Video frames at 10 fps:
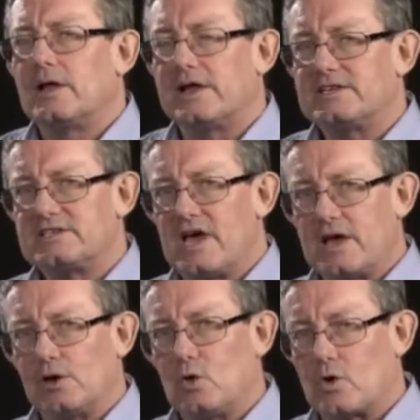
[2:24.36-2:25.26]
Let's
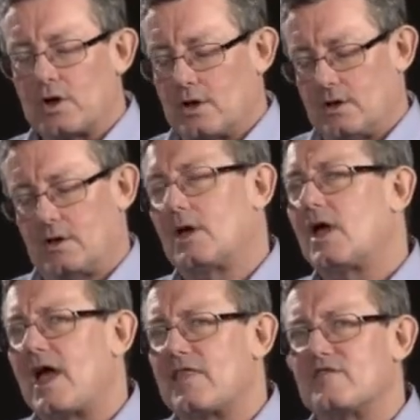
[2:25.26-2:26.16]
take a look
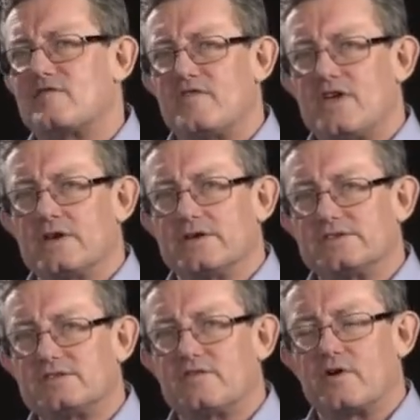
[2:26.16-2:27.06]
at the
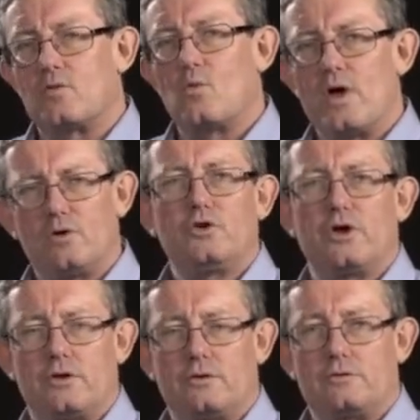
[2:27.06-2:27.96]
figures for a
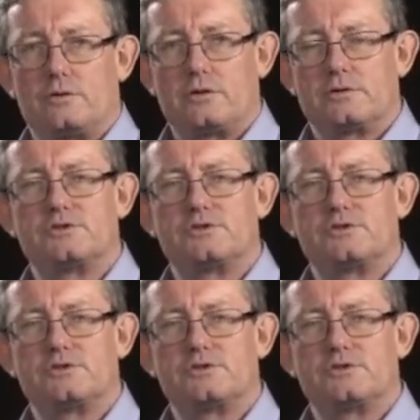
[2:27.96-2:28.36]
well-known